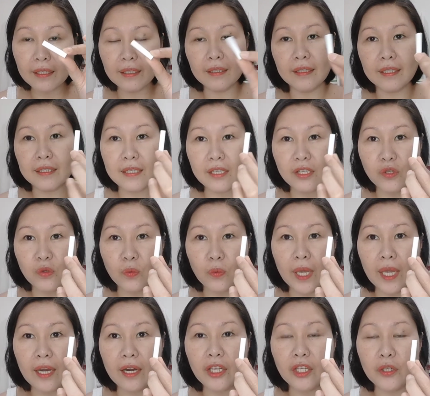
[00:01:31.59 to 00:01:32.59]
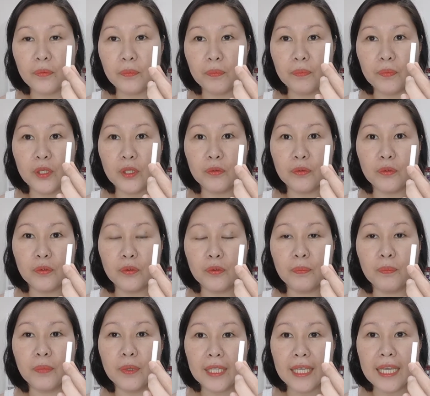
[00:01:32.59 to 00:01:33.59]
This is where you
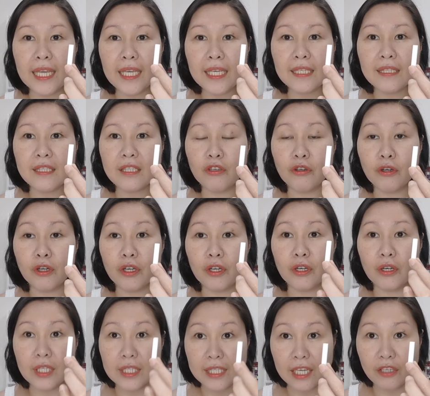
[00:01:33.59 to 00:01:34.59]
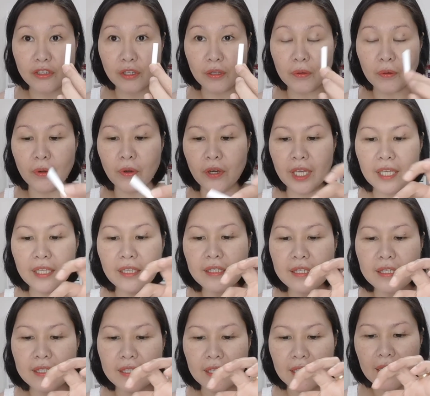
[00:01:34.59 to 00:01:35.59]
place your essential
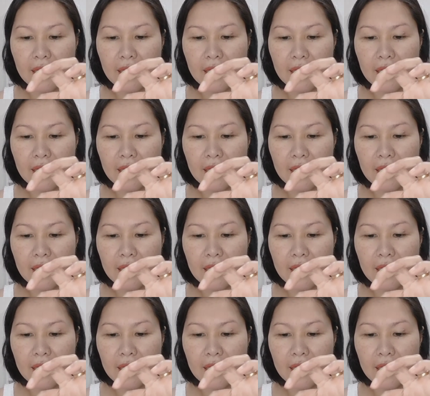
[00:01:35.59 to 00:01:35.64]
oils,